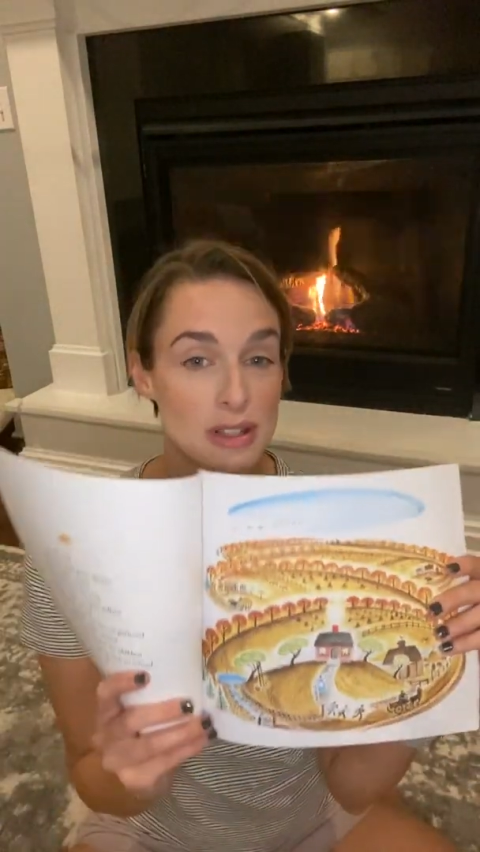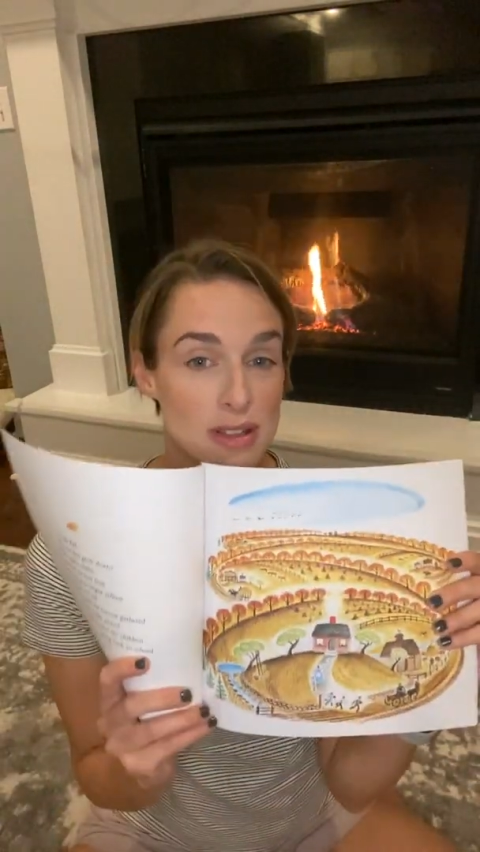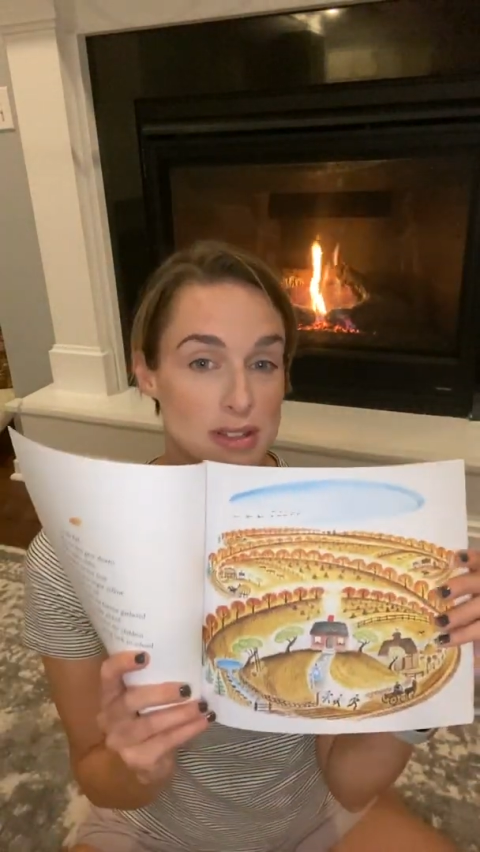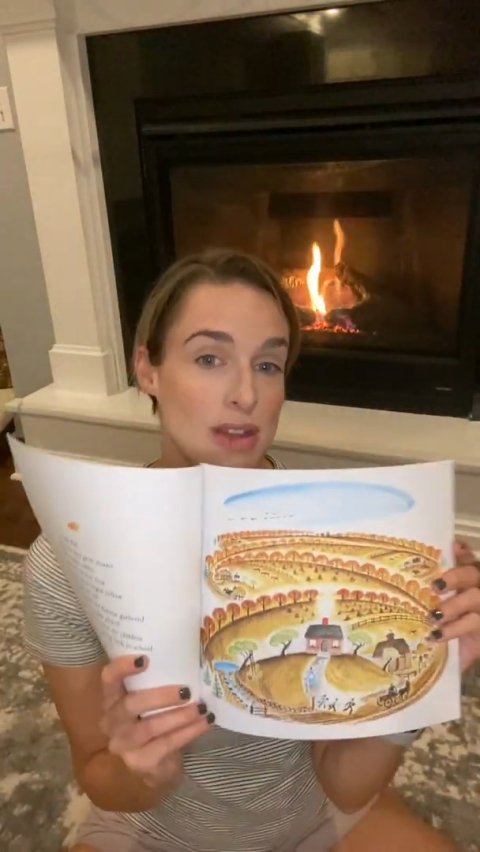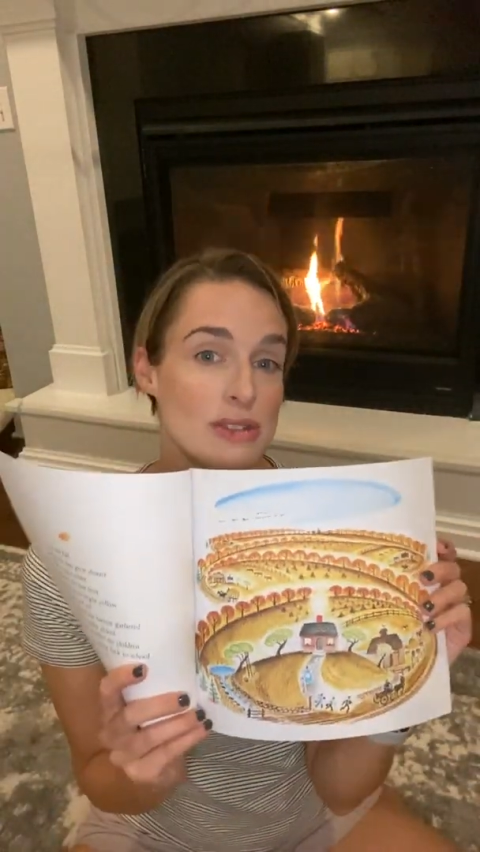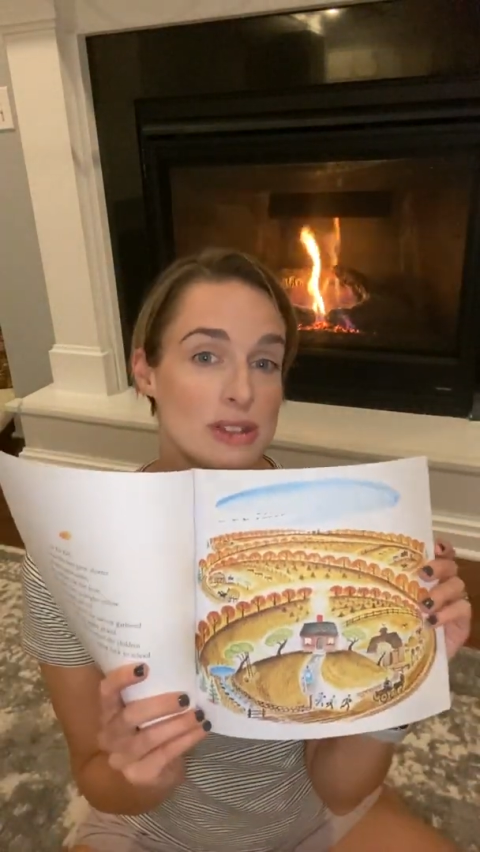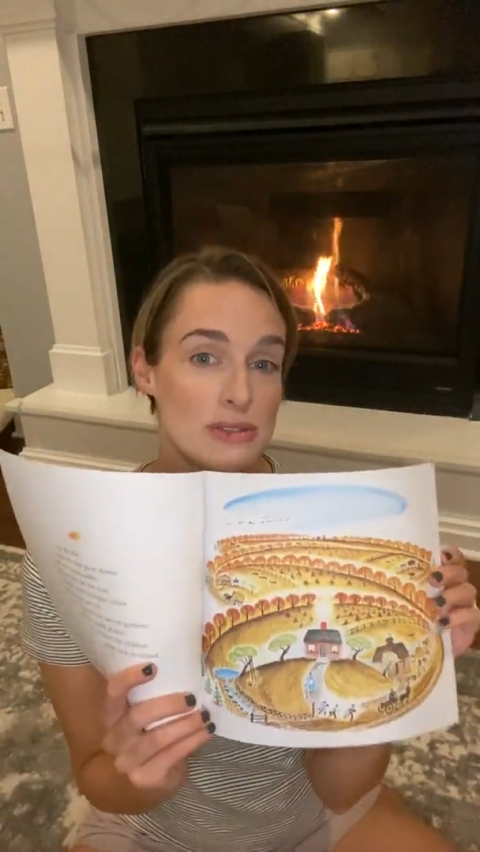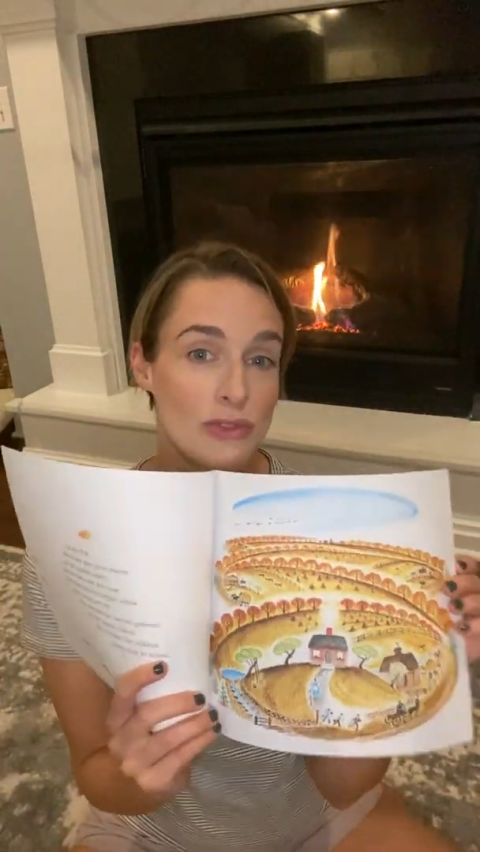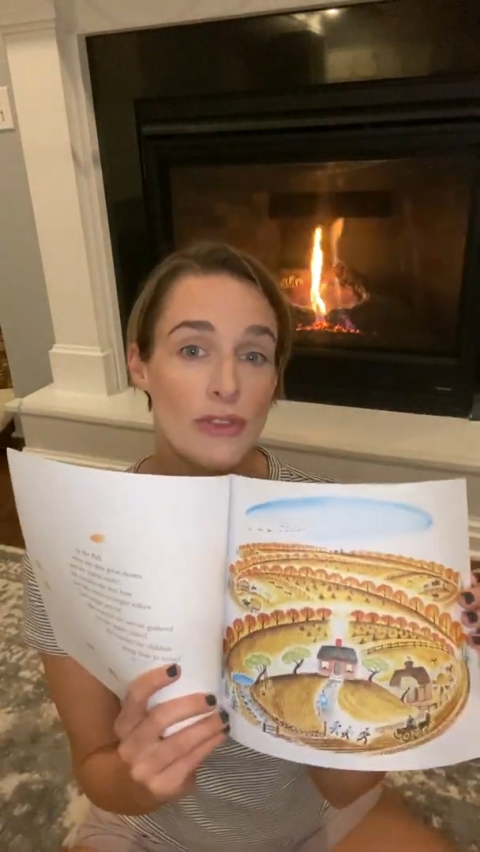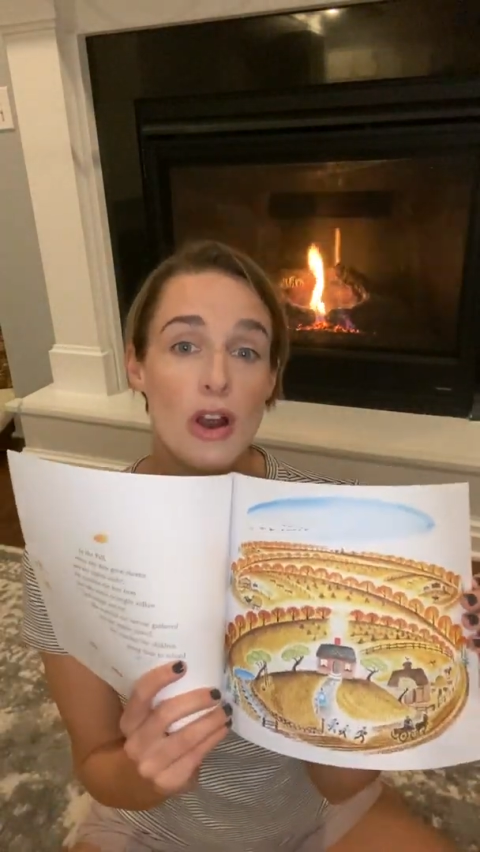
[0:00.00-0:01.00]
This house has a
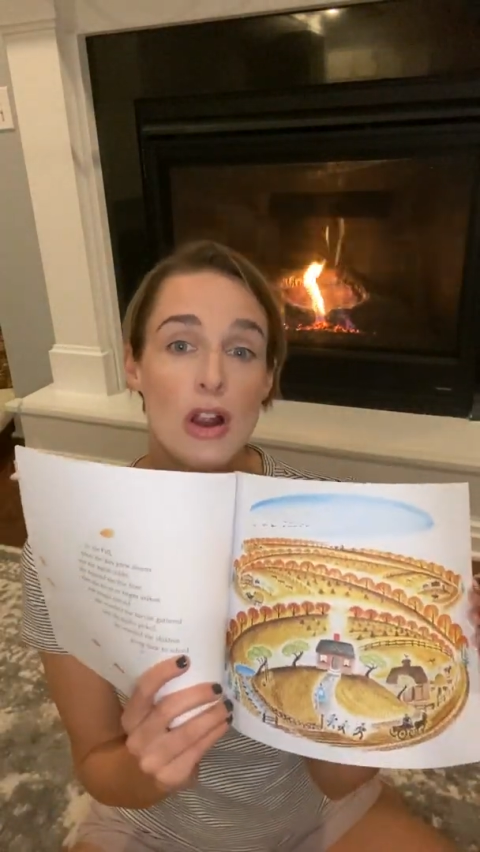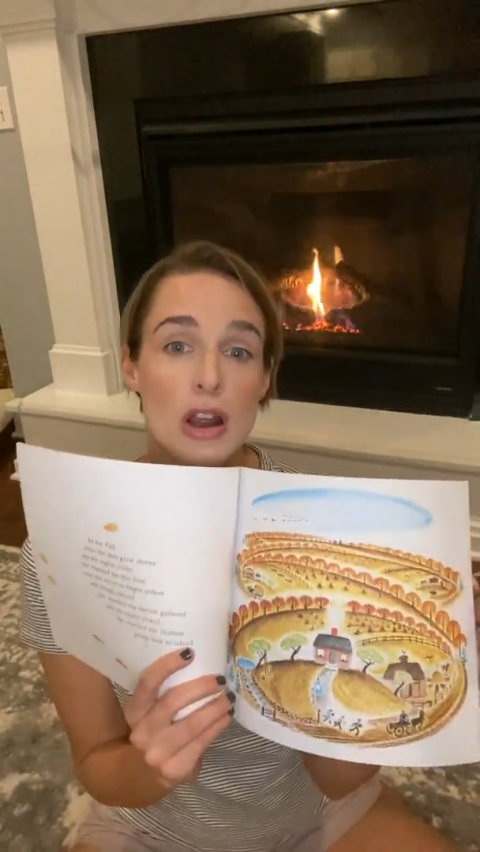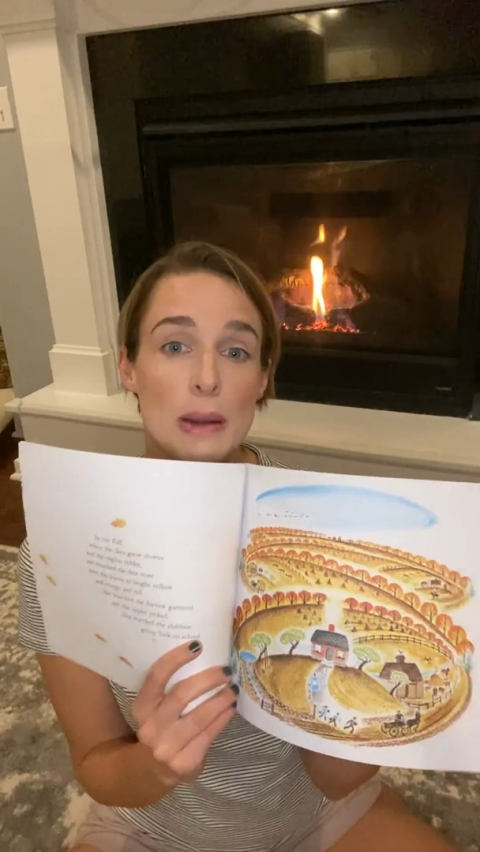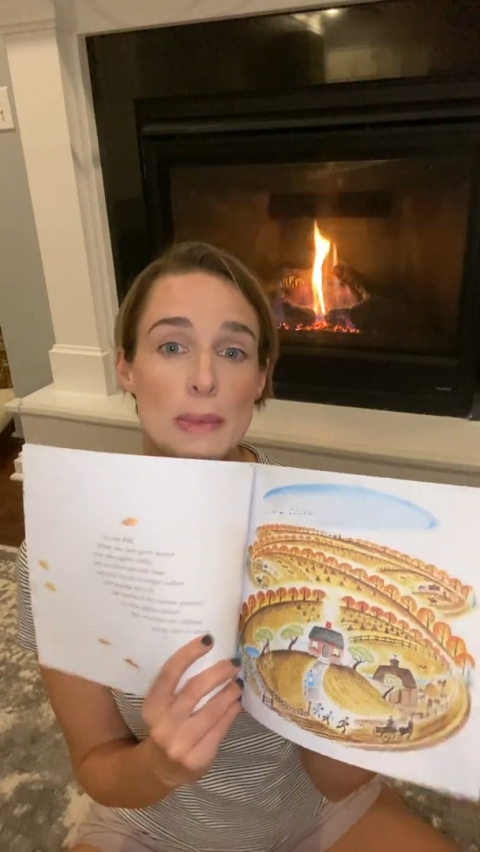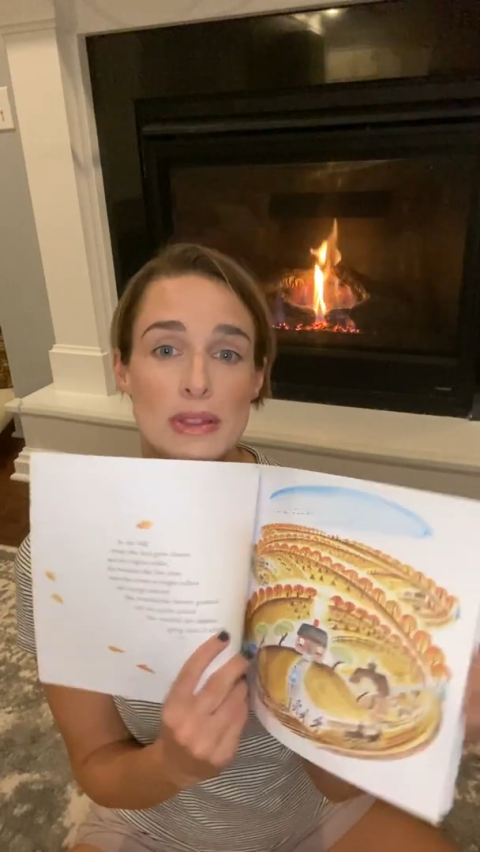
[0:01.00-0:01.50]
farm.